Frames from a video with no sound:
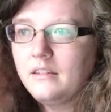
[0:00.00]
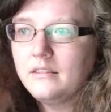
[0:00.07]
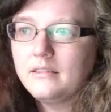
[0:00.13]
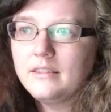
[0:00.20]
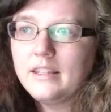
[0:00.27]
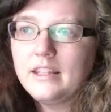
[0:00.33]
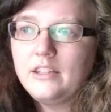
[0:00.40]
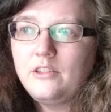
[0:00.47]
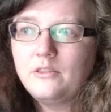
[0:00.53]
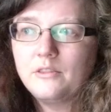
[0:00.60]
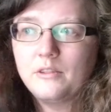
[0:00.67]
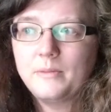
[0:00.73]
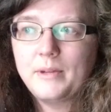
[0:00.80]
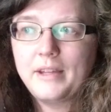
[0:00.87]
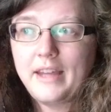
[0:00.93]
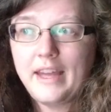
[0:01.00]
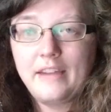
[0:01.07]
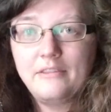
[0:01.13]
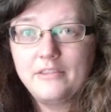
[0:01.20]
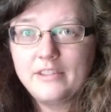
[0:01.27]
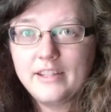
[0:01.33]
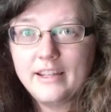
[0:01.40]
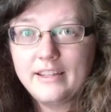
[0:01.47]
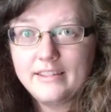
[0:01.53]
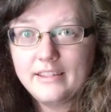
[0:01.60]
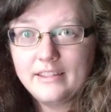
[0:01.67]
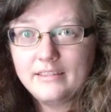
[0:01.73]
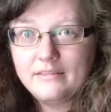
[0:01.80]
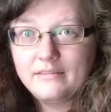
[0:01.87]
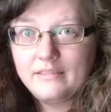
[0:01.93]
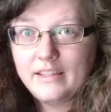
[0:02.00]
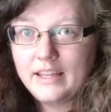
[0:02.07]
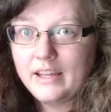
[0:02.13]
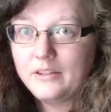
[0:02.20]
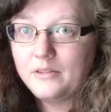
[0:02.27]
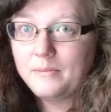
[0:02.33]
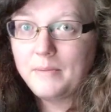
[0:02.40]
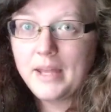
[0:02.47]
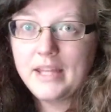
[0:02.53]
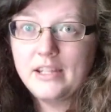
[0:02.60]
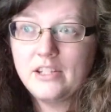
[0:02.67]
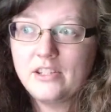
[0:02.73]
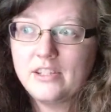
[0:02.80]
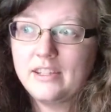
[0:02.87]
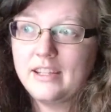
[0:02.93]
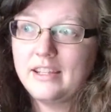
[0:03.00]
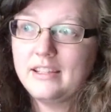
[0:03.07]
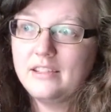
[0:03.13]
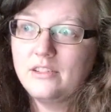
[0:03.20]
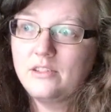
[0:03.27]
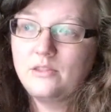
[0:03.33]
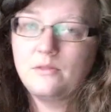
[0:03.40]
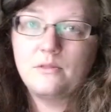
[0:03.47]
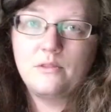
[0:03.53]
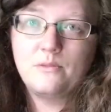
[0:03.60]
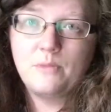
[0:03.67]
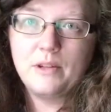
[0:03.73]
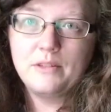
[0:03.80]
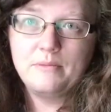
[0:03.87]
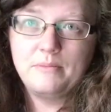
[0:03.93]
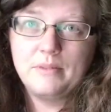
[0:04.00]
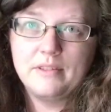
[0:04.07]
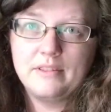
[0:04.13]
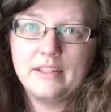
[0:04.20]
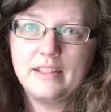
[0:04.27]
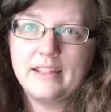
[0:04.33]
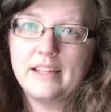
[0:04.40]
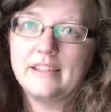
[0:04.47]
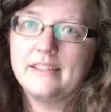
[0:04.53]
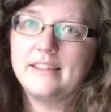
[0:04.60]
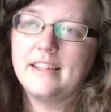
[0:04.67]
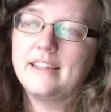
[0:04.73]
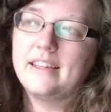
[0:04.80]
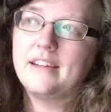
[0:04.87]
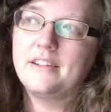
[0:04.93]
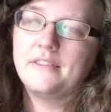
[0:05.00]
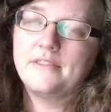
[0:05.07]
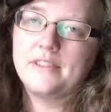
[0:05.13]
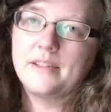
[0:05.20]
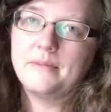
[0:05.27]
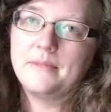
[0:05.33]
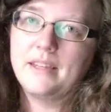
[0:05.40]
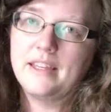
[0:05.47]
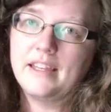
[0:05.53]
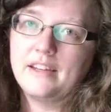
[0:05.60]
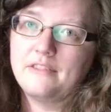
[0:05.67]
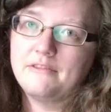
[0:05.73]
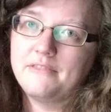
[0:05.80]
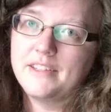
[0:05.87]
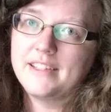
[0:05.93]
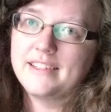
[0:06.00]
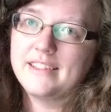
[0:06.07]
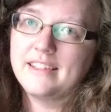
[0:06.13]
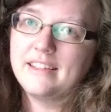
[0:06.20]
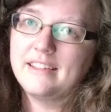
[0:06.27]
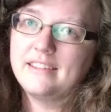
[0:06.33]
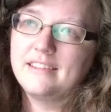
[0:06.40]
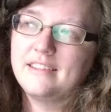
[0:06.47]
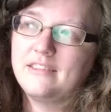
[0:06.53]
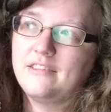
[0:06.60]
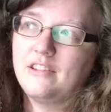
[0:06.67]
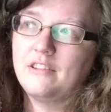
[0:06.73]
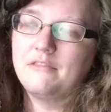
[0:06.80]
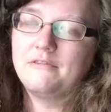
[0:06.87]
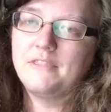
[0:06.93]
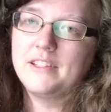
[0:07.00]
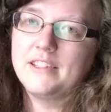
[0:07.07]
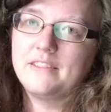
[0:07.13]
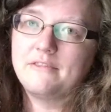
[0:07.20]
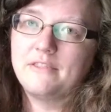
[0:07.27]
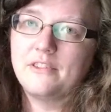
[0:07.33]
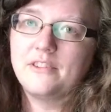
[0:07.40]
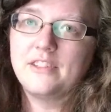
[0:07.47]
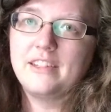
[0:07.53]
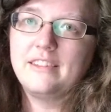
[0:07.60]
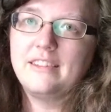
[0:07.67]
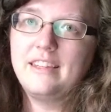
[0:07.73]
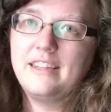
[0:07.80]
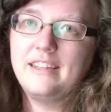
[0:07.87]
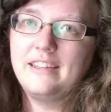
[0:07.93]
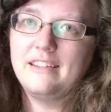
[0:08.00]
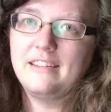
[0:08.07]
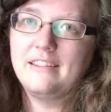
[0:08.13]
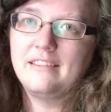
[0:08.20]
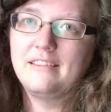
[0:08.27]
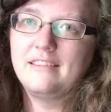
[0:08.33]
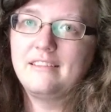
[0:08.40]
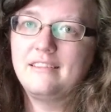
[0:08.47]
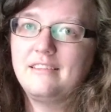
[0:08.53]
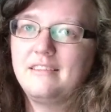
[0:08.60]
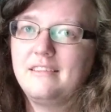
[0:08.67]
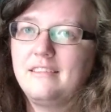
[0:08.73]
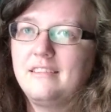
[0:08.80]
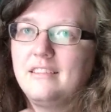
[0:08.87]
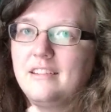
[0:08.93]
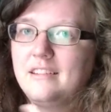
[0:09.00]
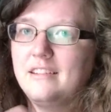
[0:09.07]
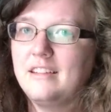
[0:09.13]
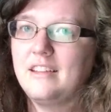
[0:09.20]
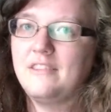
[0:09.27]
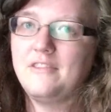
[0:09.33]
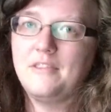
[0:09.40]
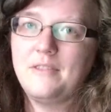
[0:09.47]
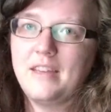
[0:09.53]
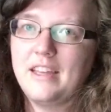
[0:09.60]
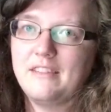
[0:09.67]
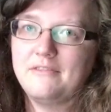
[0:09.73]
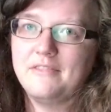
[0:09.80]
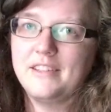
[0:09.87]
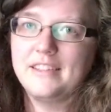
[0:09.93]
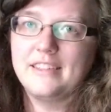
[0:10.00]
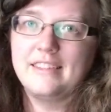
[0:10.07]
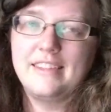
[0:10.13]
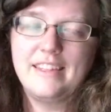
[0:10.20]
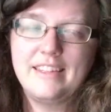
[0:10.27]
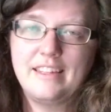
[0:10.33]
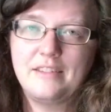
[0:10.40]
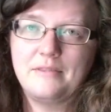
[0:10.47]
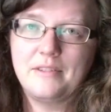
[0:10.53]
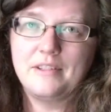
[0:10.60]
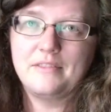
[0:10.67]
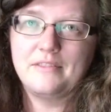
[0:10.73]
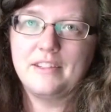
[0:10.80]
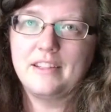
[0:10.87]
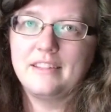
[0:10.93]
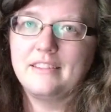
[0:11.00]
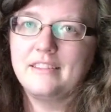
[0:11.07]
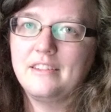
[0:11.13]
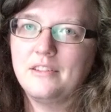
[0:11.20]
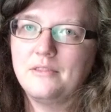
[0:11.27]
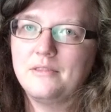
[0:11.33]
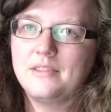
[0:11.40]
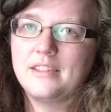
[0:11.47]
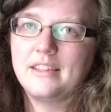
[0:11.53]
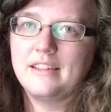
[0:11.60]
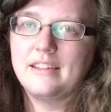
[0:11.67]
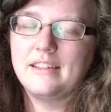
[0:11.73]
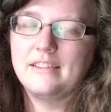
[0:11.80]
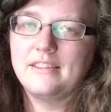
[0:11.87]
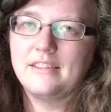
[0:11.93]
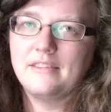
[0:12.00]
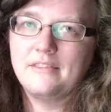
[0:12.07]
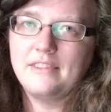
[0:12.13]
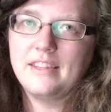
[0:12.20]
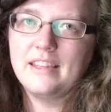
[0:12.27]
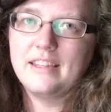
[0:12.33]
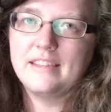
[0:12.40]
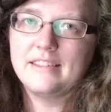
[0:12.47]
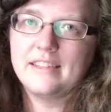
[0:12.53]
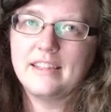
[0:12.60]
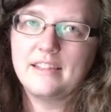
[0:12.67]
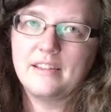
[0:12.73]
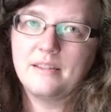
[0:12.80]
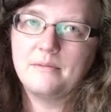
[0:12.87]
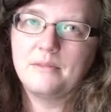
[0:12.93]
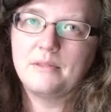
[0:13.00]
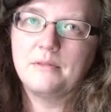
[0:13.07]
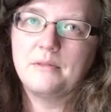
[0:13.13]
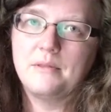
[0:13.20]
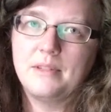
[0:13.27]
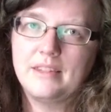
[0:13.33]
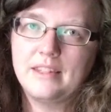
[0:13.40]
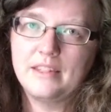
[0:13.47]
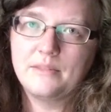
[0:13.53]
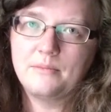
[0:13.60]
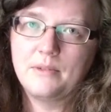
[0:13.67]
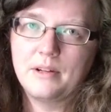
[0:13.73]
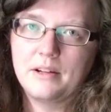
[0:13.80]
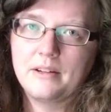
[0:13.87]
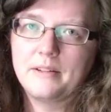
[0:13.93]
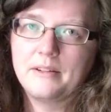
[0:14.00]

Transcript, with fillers: then you learn about advertising, how to manage things towards wealth building, how to take care of something, how to fix it. You know, fix it first and then, if you can't fix it, then get rid of it. Those kinds of things that come through in this work.